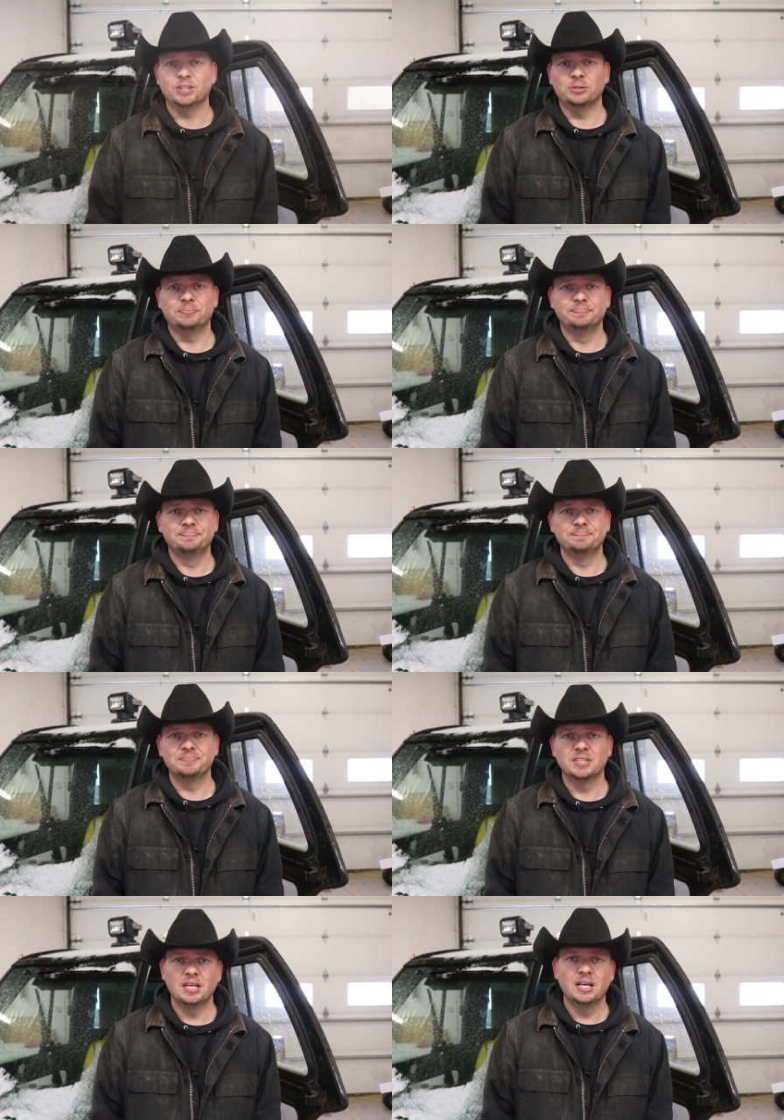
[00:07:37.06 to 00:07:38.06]
Nope.
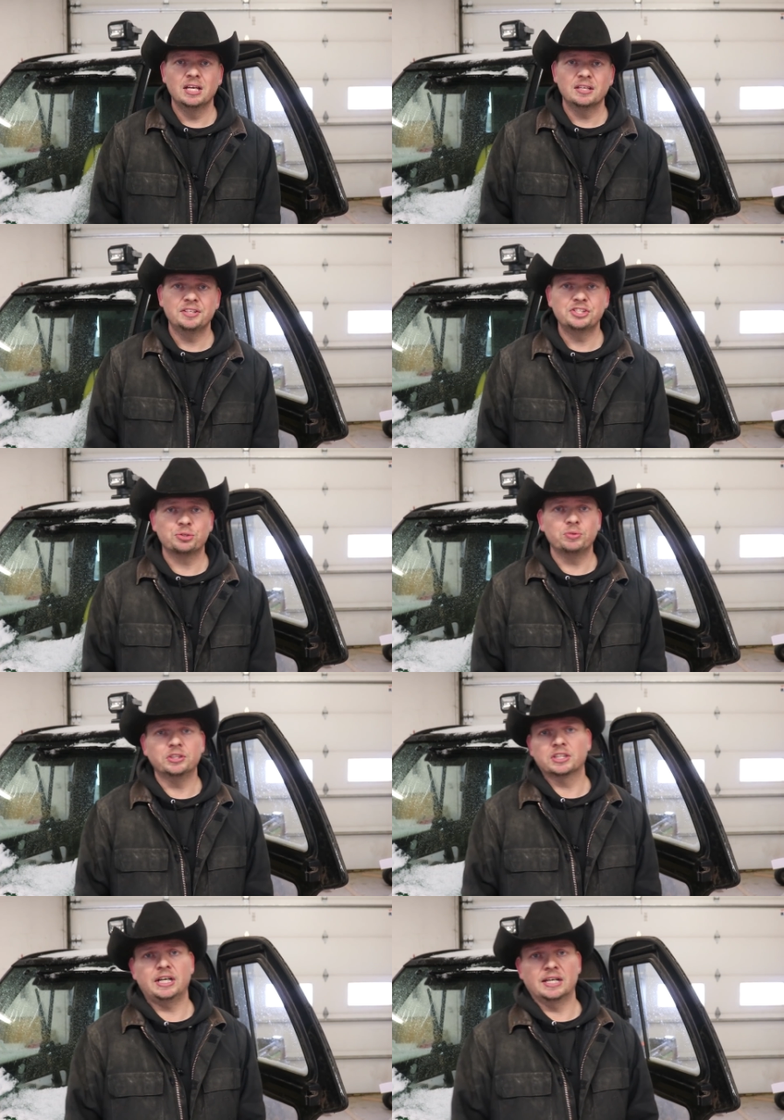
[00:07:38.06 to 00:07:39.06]
These are
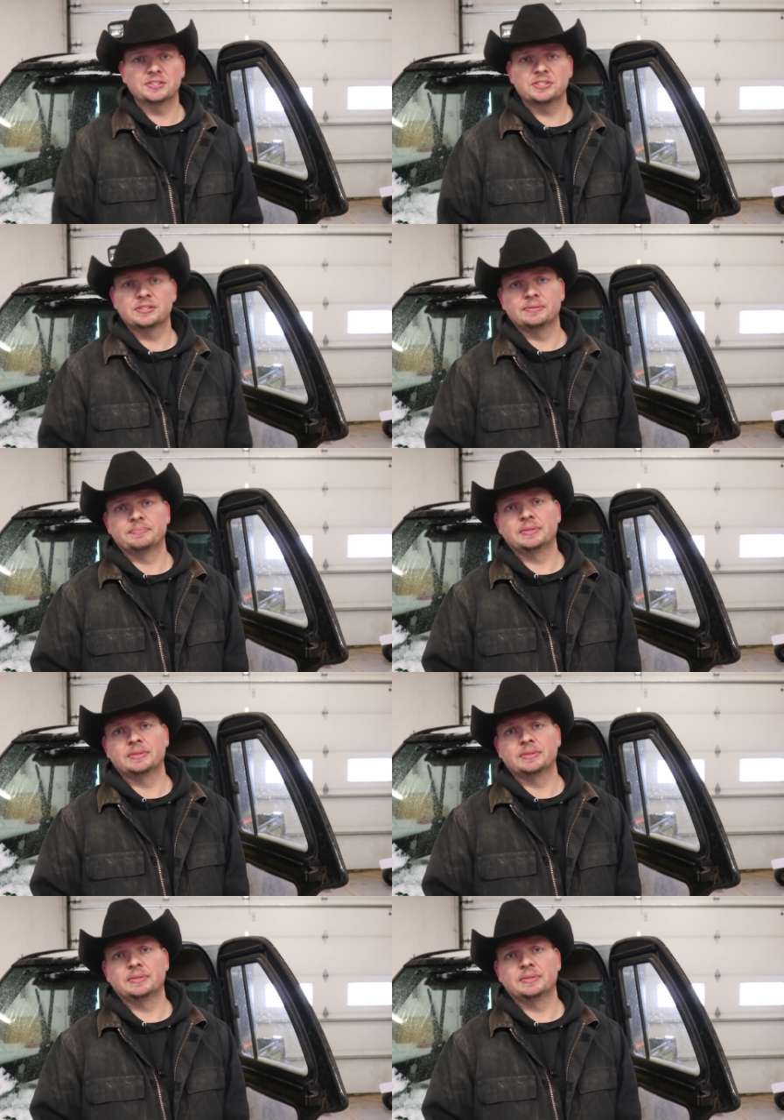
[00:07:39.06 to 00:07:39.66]
real costs.